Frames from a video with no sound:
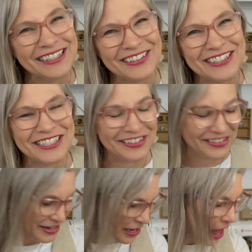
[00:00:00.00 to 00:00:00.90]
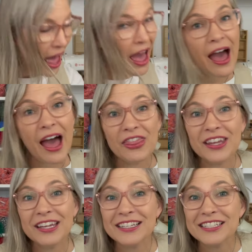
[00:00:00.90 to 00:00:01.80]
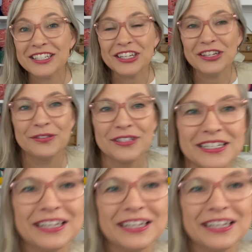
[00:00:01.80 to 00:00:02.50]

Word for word: I'll show you. I think it's cute.